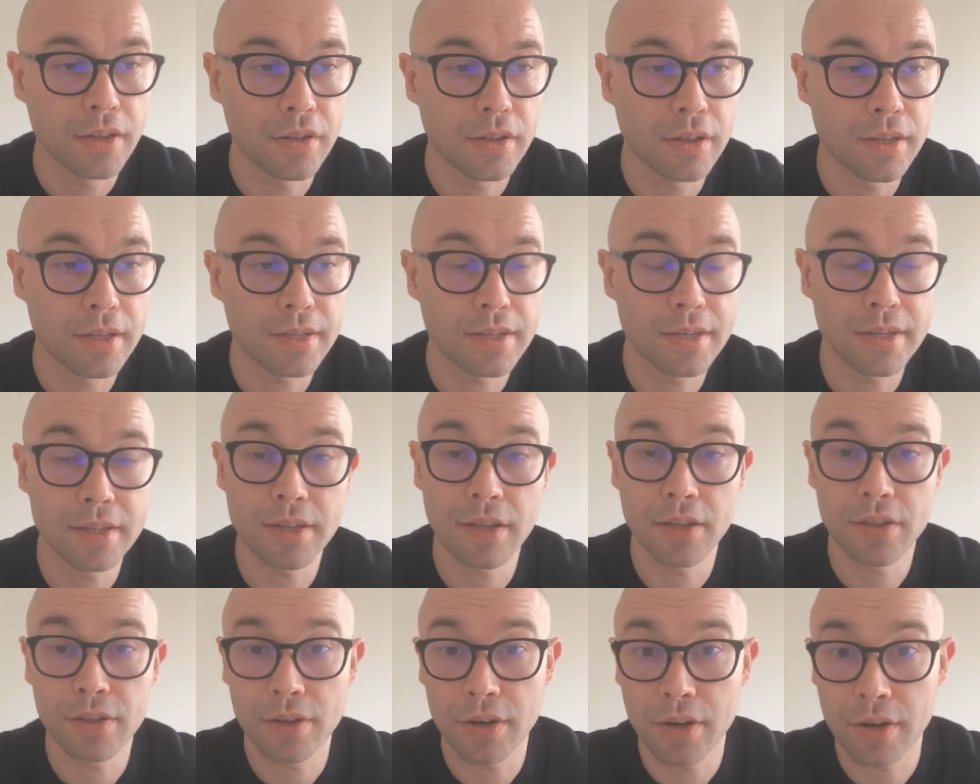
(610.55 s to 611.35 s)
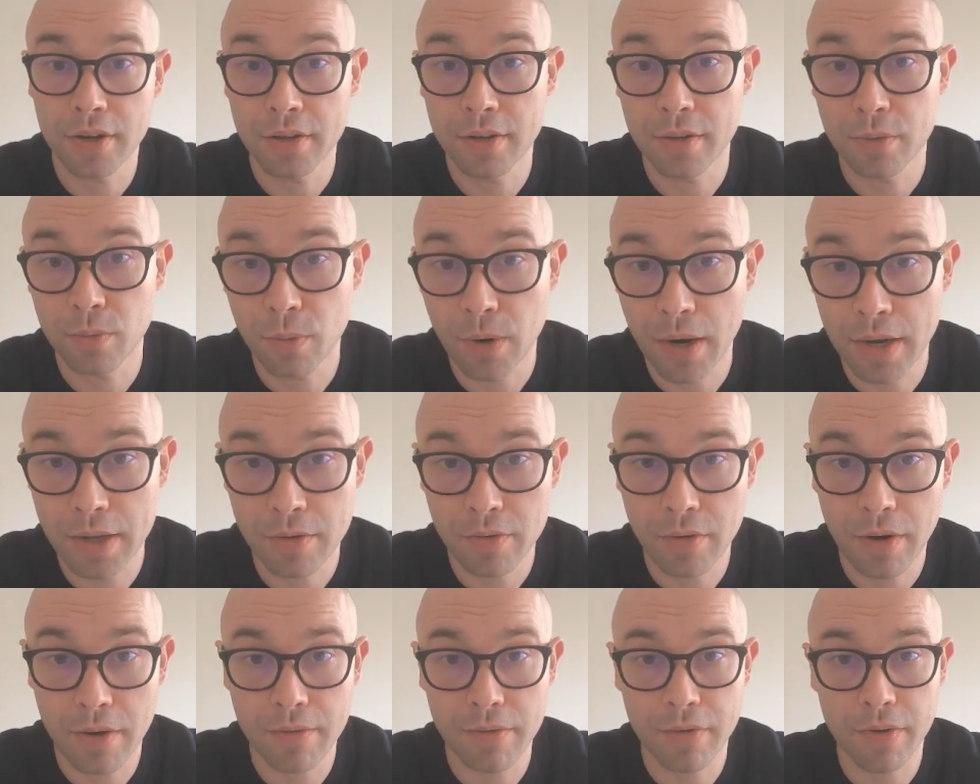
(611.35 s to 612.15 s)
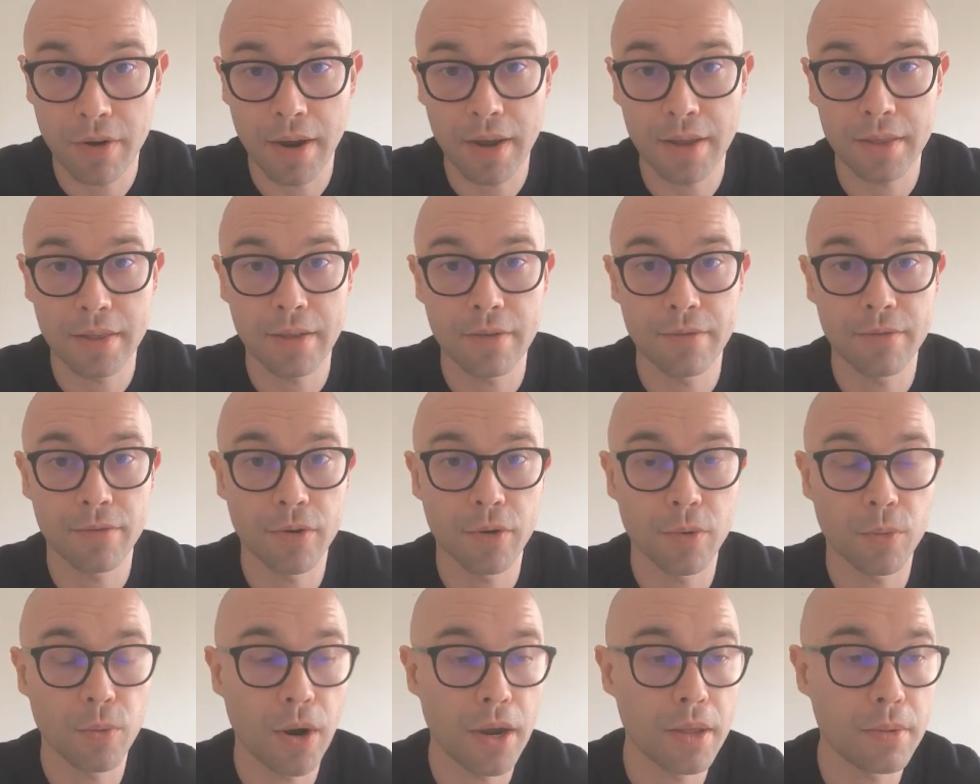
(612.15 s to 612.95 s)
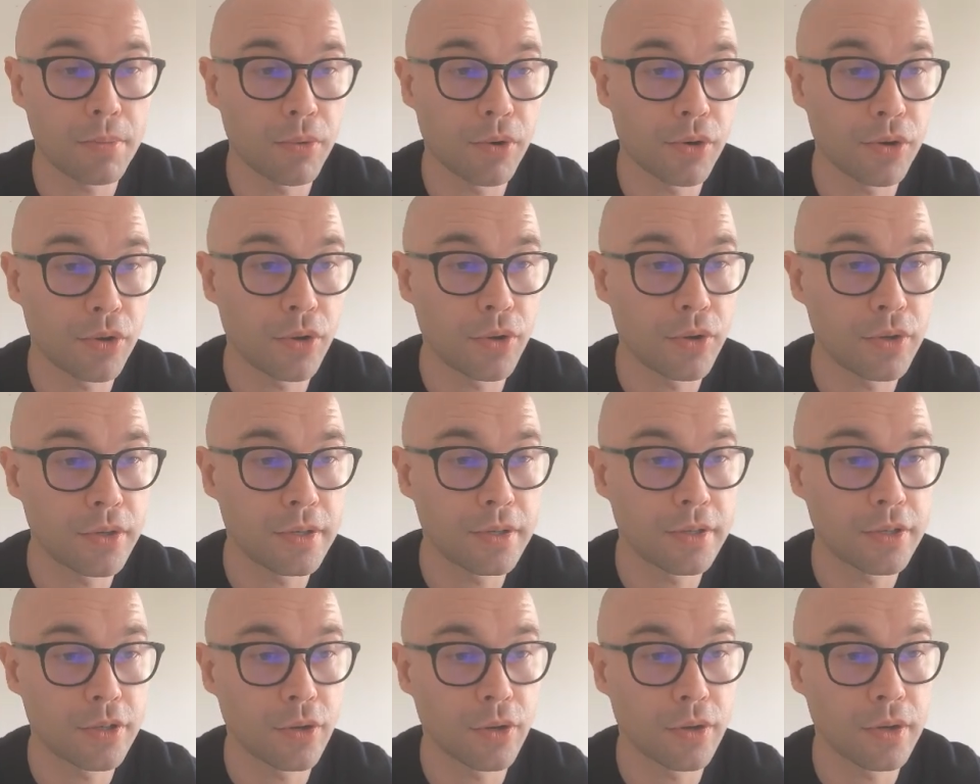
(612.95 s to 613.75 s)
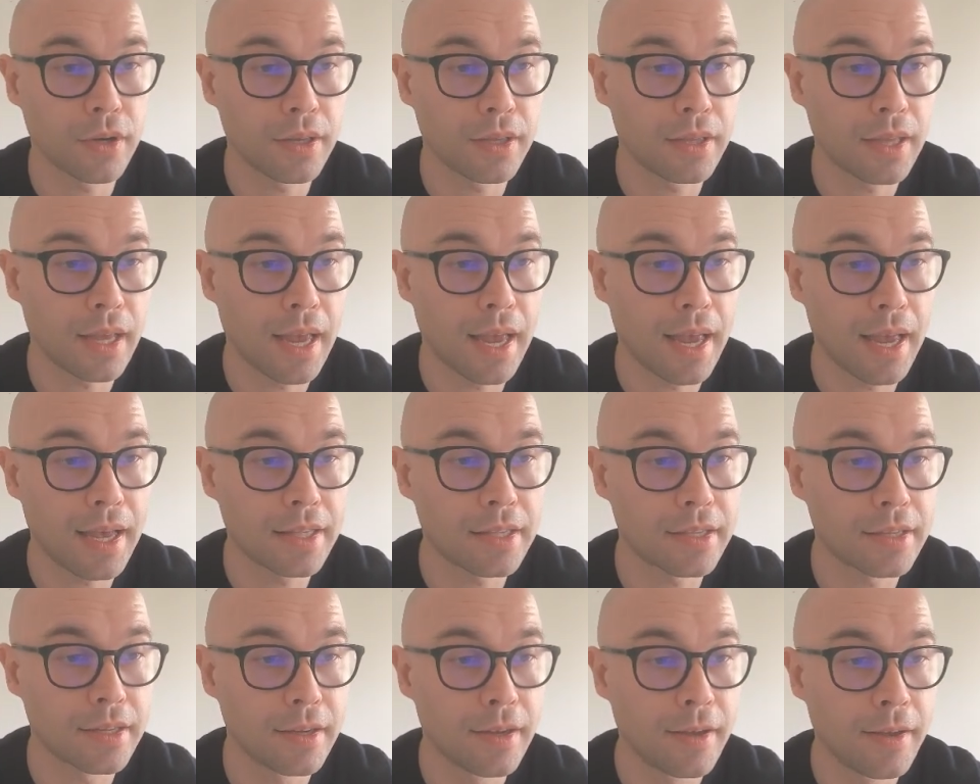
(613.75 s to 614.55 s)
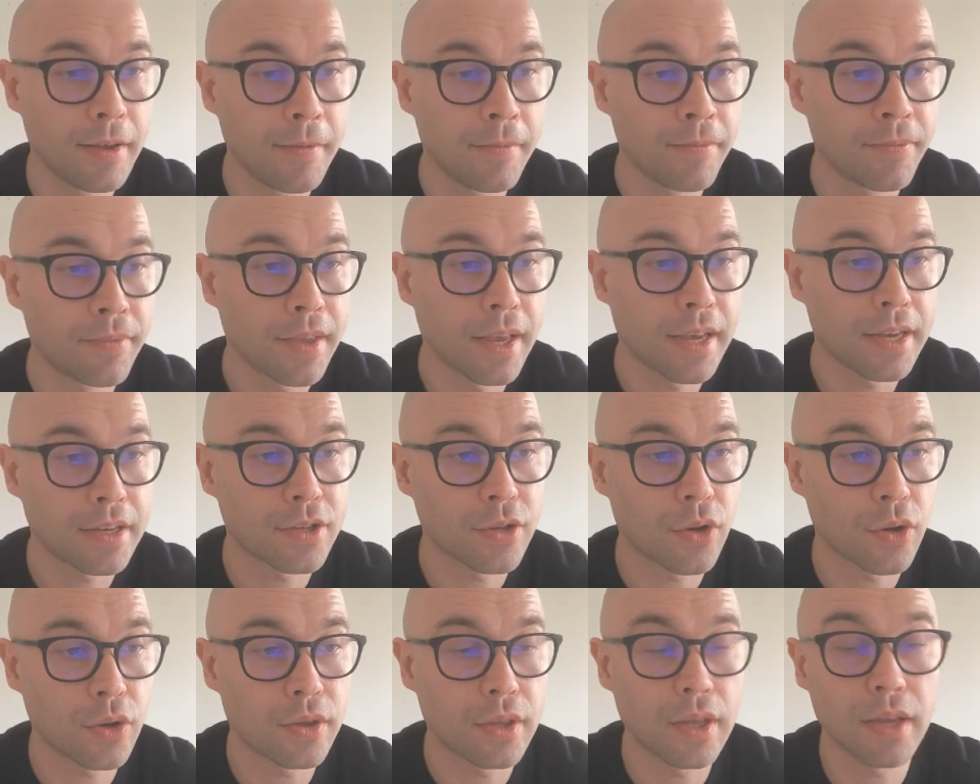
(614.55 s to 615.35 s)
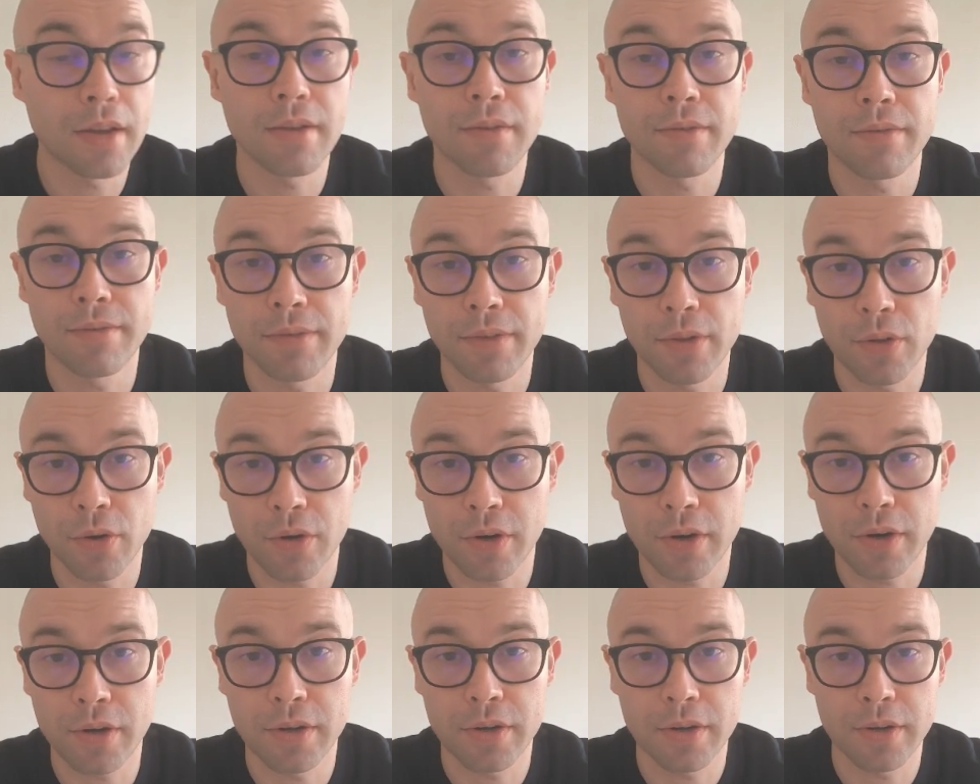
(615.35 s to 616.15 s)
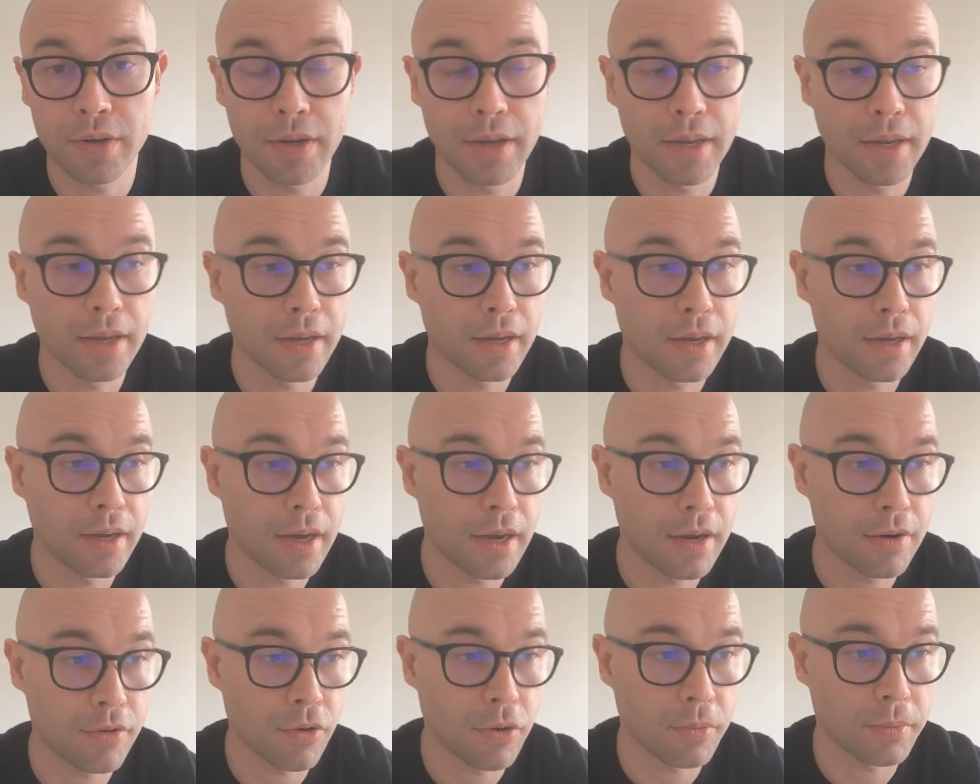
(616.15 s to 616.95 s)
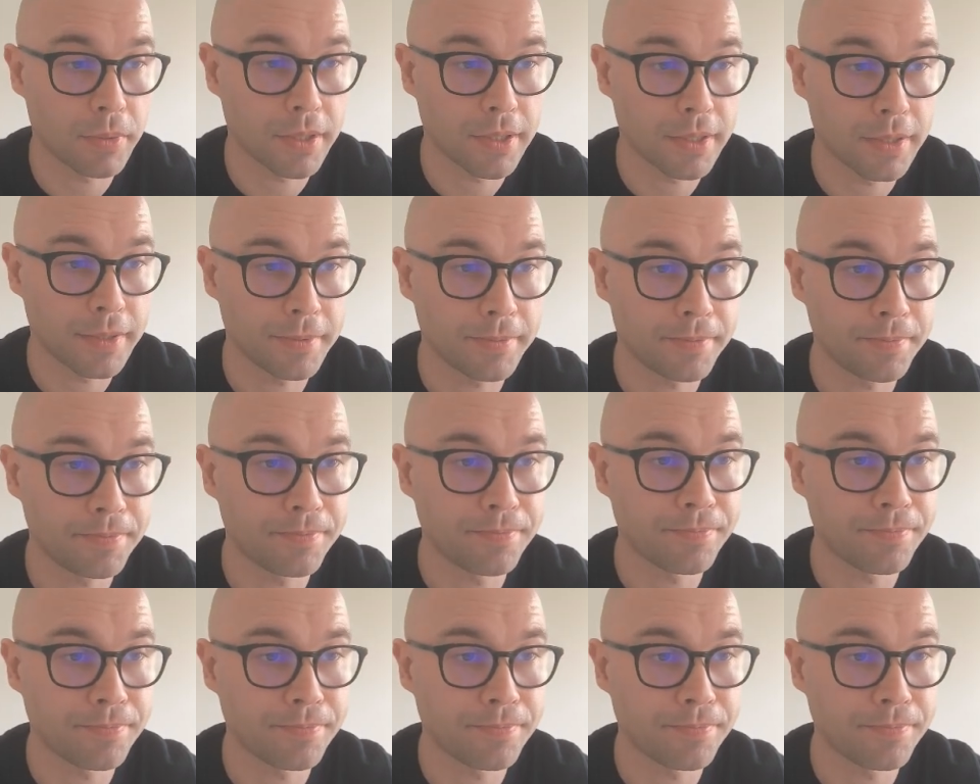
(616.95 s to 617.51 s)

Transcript: This is the third white grape variety for white Bordeaux, so it adds exotic floral aromas.